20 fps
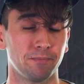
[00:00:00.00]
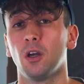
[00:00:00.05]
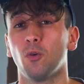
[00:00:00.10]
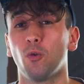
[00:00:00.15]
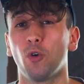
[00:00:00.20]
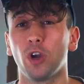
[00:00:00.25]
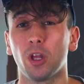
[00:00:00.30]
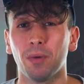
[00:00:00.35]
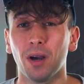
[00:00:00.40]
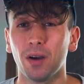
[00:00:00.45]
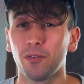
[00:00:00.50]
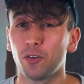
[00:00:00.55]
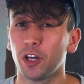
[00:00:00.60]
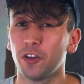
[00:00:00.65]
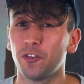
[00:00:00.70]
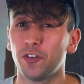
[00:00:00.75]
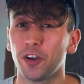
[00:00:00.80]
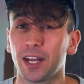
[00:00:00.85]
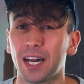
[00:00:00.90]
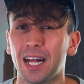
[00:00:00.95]
What you might have already
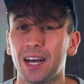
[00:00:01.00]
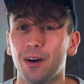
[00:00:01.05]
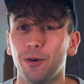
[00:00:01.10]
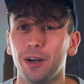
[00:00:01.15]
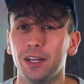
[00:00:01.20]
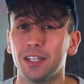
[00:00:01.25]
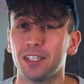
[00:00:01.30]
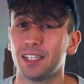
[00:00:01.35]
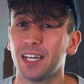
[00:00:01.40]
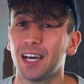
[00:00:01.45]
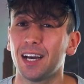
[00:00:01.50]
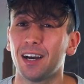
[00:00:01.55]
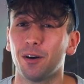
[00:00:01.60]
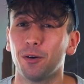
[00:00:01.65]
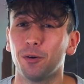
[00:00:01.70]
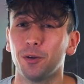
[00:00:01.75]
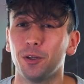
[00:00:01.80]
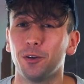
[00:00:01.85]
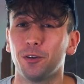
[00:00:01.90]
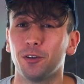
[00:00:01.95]
figured out is now
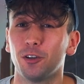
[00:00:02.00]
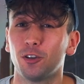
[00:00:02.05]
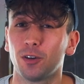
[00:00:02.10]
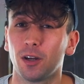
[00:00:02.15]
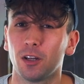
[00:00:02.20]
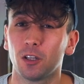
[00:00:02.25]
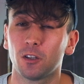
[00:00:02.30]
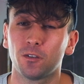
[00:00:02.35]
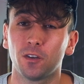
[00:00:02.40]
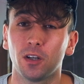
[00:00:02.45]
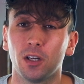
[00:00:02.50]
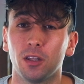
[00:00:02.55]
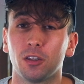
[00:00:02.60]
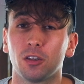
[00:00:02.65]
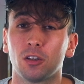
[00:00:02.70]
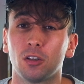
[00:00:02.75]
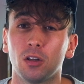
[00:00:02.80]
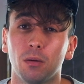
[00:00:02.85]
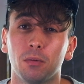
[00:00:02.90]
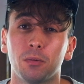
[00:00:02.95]
you can transfer the
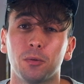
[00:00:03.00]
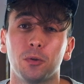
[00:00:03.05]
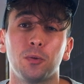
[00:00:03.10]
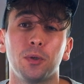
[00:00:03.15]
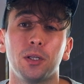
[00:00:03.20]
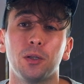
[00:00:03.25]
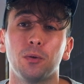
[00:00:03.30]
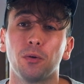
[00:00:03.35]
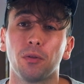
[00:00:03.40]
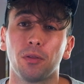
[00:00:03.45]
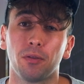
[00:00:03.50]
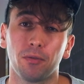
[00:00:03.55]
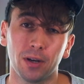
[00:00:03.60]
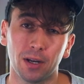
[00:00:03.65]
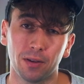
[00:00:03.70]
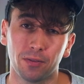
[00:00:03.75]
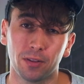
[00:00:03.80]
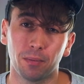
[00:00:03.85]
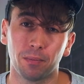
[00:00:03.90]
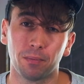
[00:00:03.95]
stops between all 3
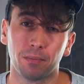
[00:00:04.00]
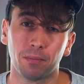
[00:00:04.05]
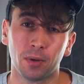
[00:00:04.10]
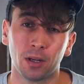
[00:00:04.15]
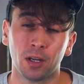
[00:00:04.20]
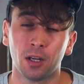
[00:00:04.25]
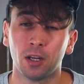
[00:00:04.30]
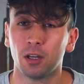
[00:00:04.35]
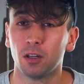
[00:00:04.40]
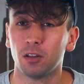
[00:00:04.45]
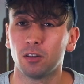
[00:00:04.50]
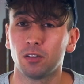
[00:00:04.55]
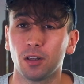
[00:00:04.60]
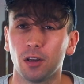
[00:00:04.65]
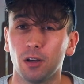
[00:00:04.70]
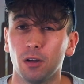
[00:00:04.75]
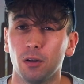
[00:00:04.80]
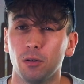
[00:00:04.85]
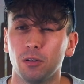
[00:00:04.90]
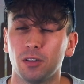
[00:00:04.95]
of them.
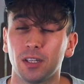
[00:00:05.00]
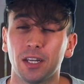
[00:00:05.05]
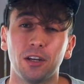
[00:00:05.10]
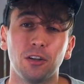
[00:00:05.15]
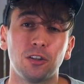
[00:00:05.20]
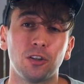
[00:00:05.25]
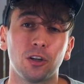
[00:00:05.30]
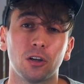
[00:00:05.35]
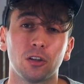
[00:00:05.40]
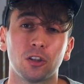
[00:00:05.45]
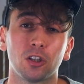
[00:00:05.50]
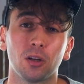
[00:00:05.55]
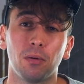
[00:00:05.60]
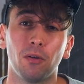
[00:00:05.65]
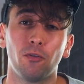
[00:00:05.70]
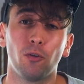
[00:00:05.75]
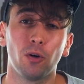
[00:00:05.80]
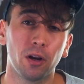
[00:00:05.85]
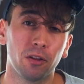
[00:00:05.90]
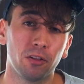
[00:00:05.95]
So say you took a stop off
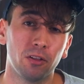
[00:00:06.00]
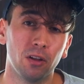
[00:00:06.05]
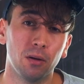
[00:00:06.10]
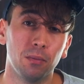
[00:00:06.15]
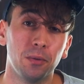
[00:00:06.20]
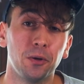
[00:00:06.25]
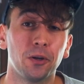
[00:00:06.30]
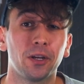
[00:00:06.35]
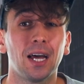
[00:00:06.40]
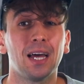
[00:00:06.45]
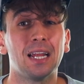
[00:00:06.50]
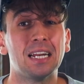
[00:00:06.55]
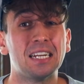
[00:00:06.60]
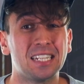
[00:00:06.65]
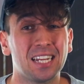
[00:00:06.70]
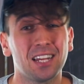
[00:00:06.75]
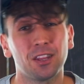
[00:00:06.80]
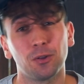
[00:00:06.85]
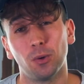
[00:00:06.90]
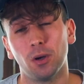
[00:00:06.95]
one of them, you could add it to the
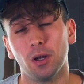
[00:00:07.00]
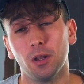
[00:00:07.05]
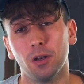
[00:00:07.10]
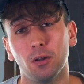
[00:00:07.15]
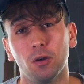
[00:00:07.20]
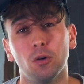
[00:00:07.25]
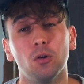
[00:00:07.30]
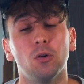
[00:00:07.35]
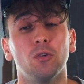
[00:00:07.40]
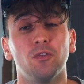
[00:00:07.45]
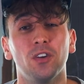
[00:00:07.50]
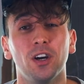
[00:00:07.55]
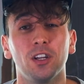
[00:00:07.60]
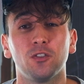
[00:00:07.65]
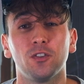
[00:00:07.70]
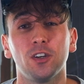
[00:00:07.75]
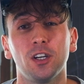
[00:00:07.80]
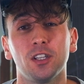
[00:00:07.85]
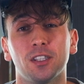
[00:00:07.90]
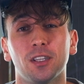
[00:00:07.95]
other one, or vice
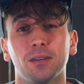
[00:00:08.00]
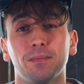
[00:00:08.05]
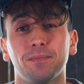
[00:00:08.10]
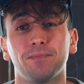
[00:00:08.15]
versa.